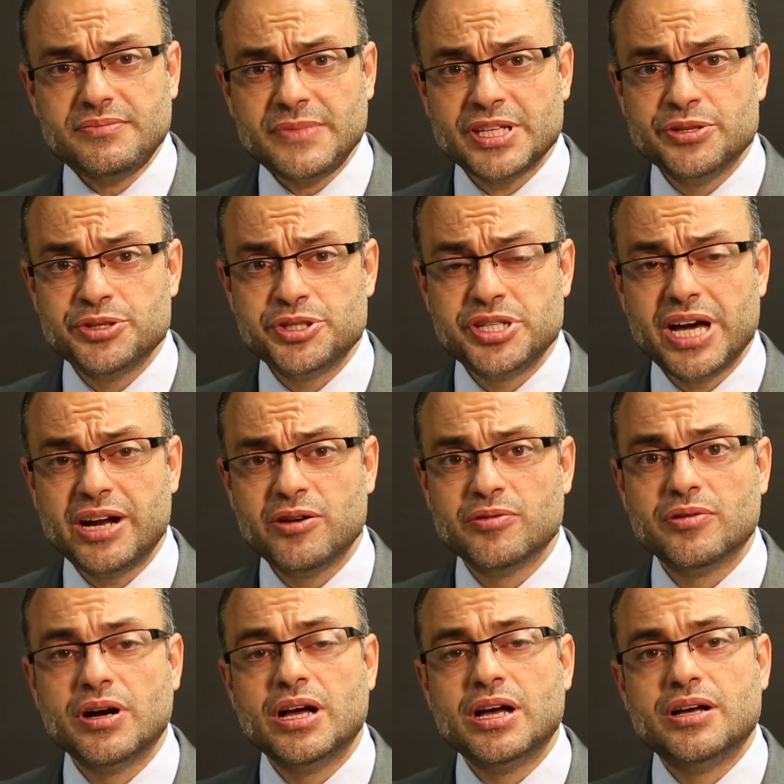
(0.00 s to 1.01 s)
you
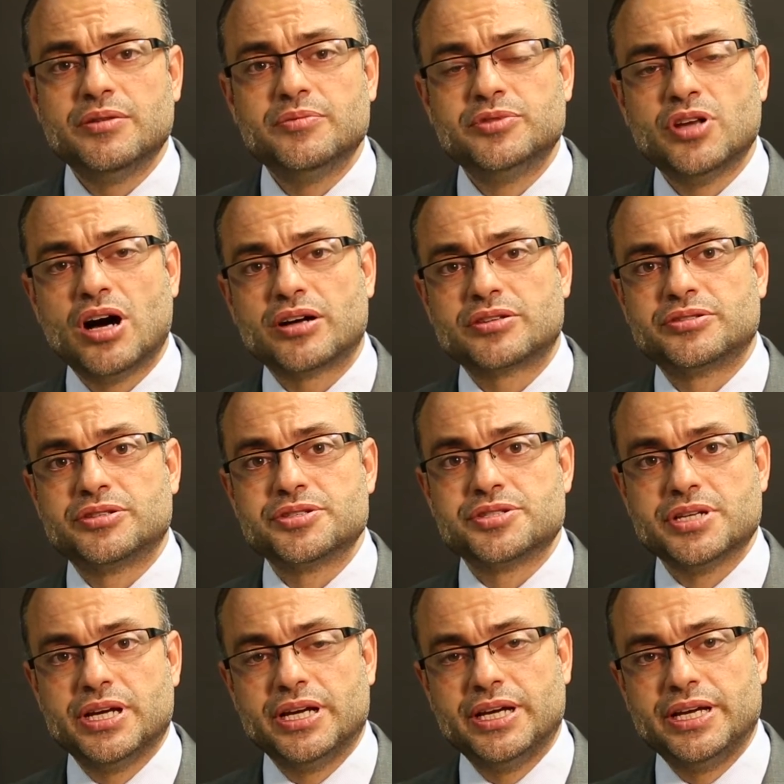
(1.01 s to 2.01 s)
shadow
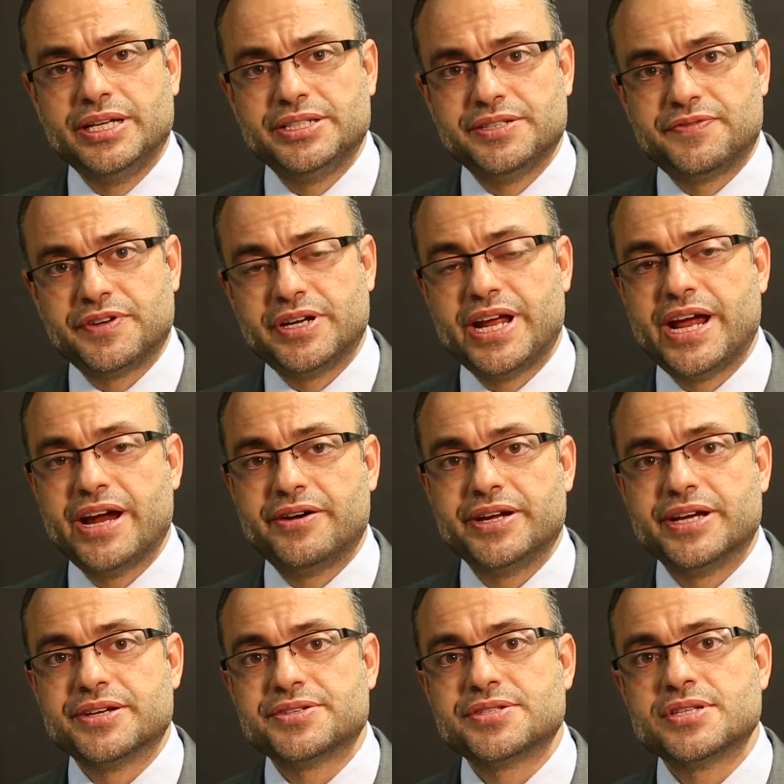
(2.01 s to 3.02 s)
doctors in different
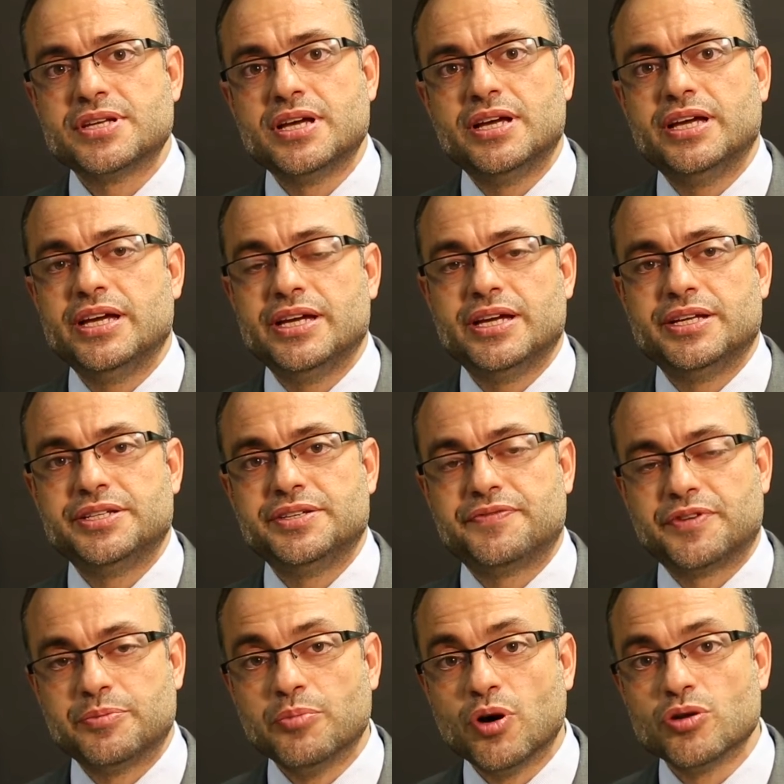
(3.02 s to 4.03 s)
areas, in
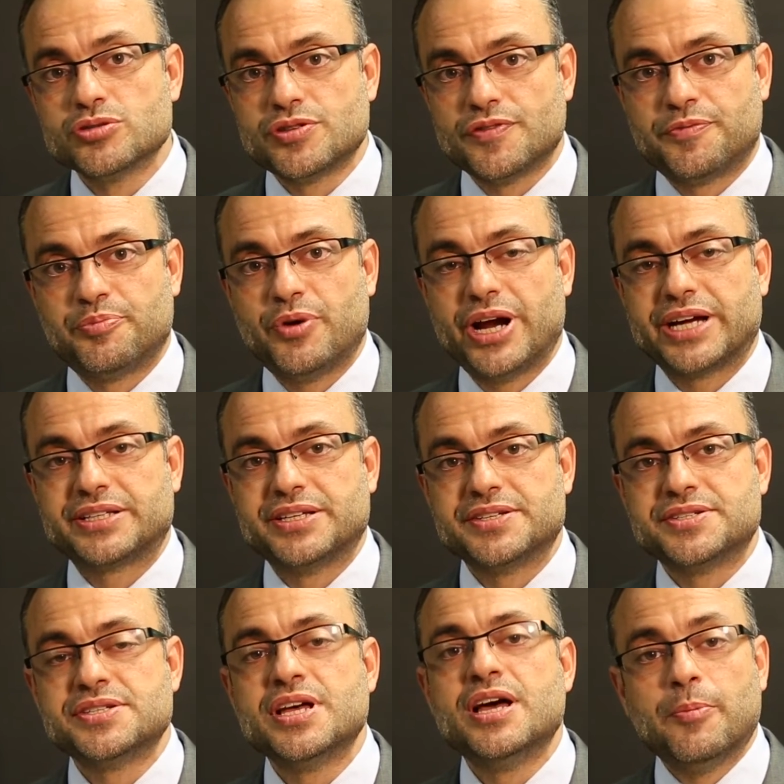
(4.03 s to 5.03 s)
different modes of
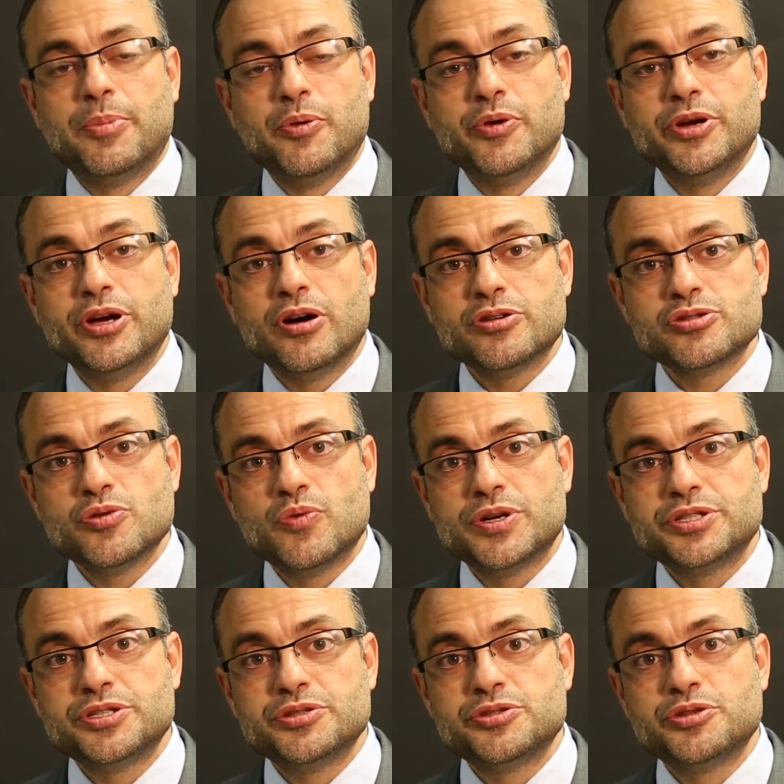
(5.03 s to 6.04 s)
practice, but we also
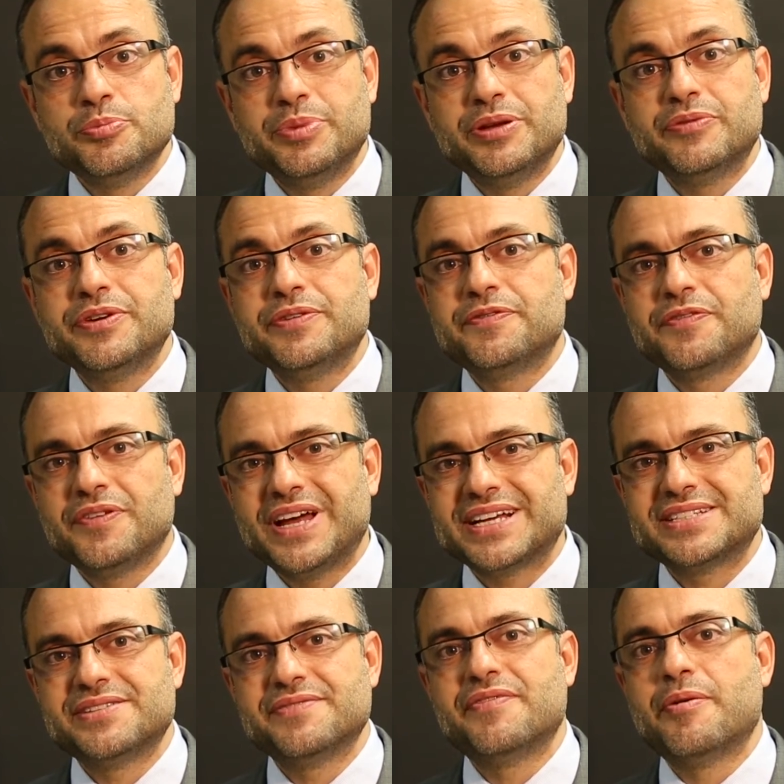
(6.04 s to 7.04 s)
want you to be
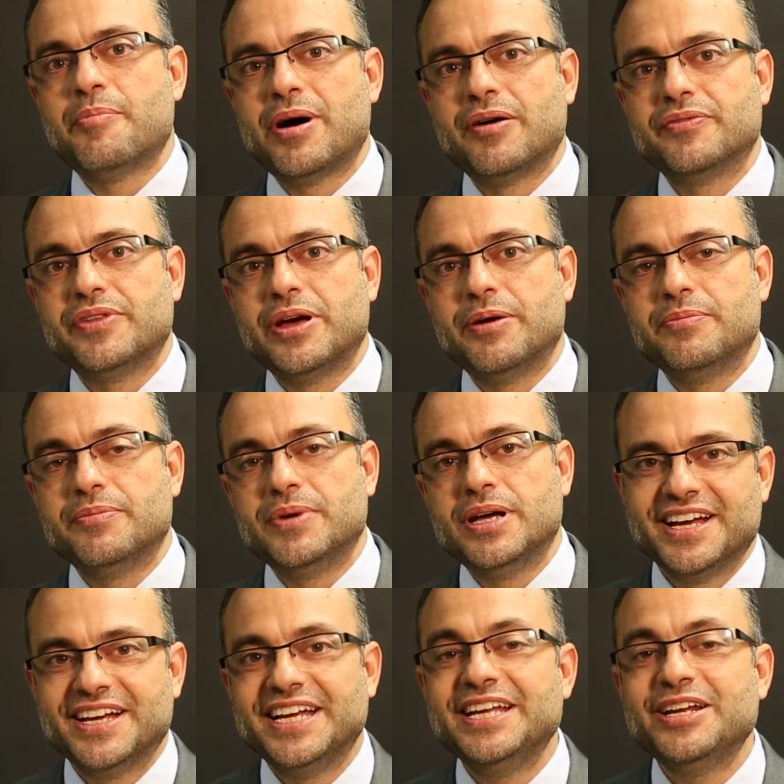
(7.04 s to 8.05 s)
reflective about them.
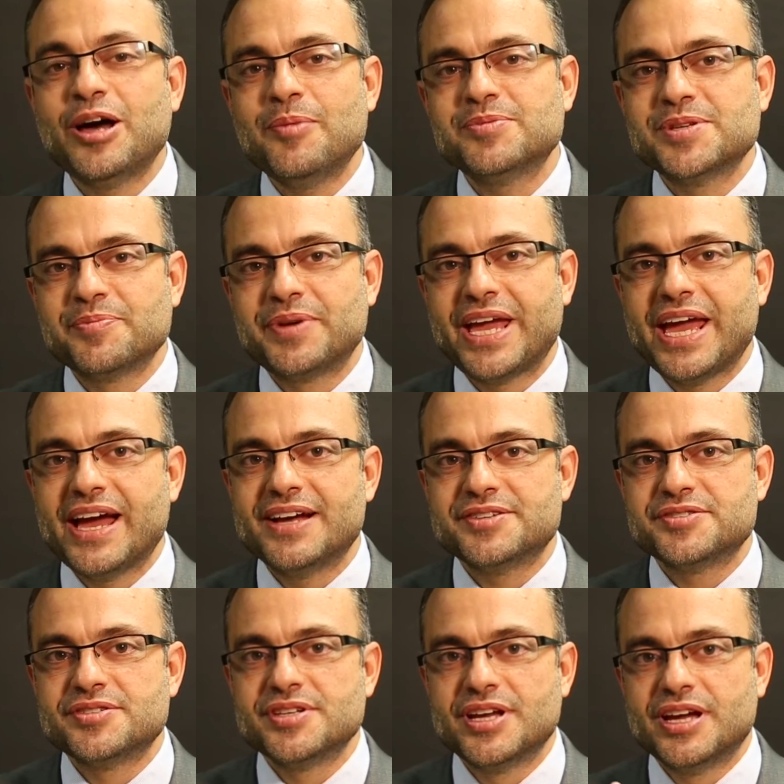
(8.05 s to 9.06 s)
In
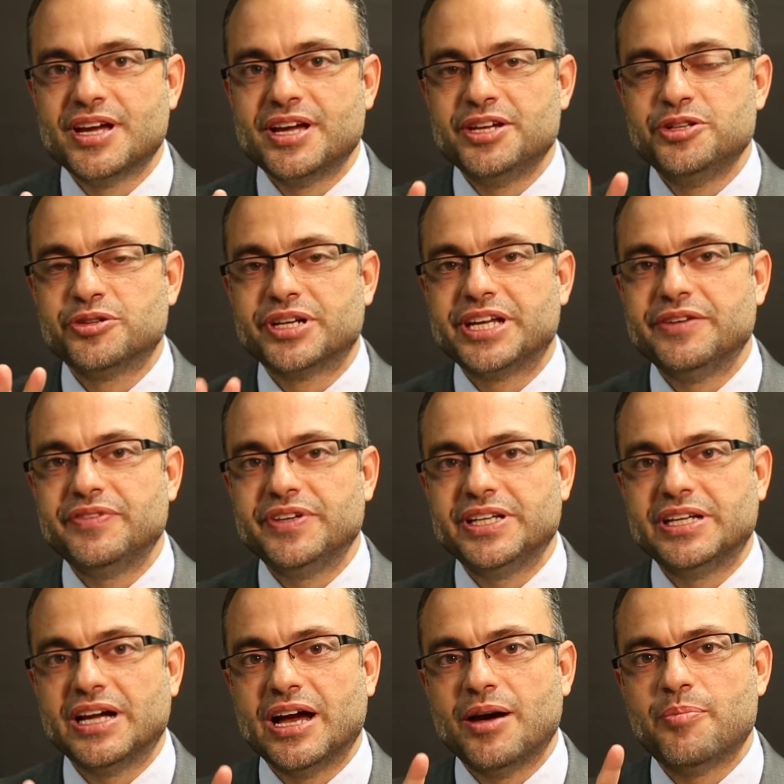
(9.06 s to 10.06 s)
OptomCast, you're
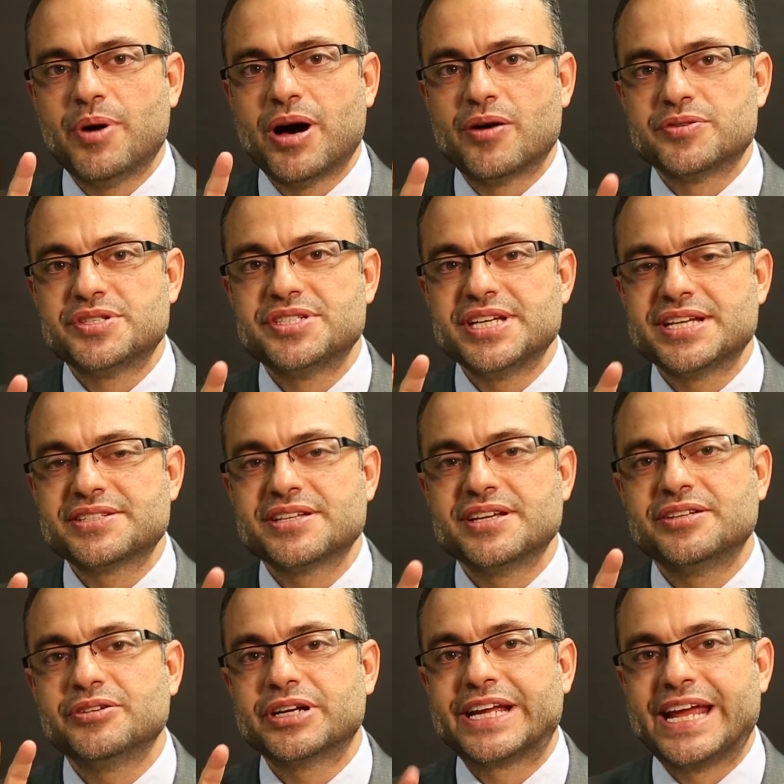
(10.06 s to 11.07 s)
giving about
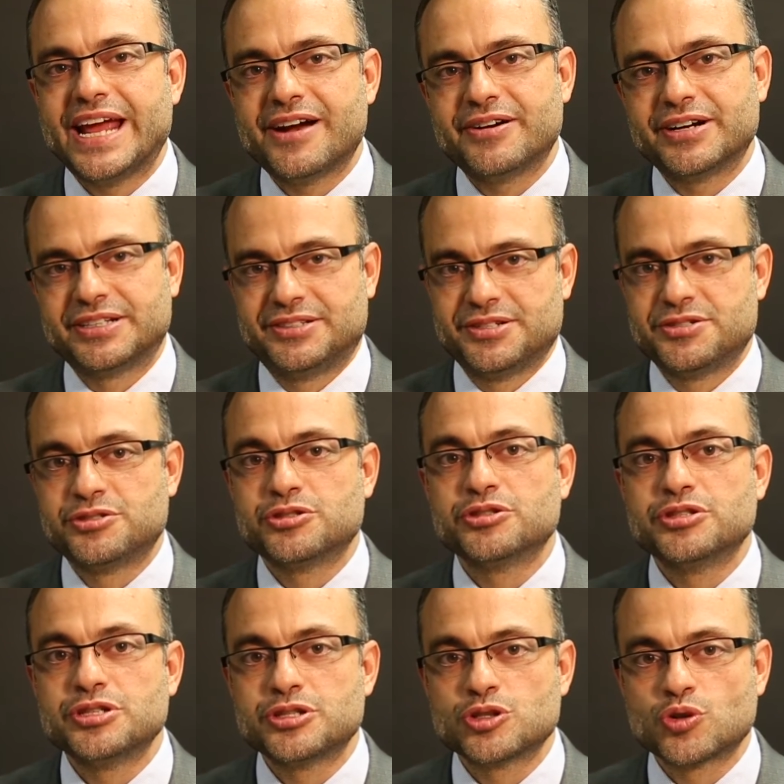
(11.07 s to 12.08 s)
600 characters to
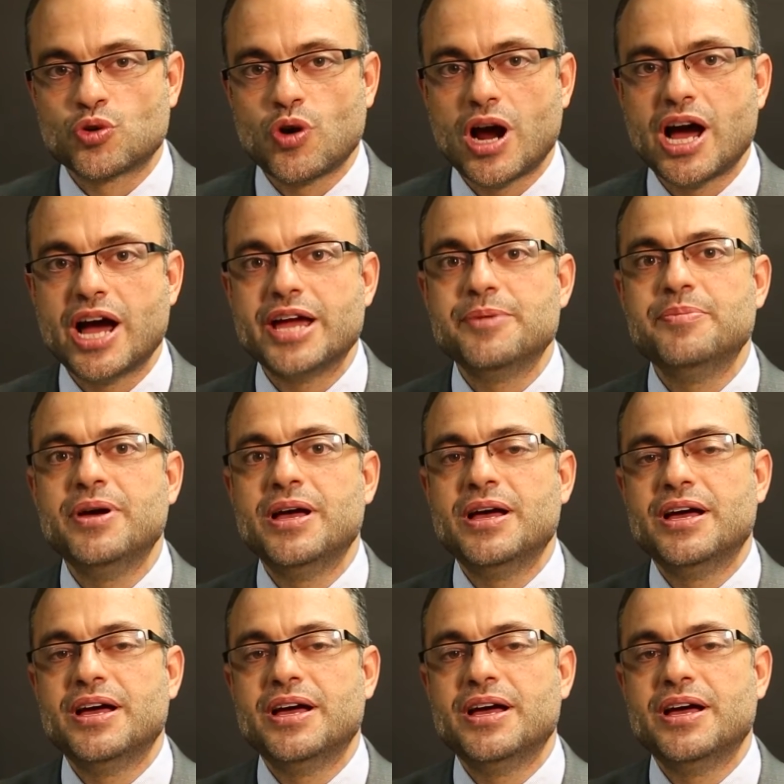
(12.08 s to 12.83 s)
describe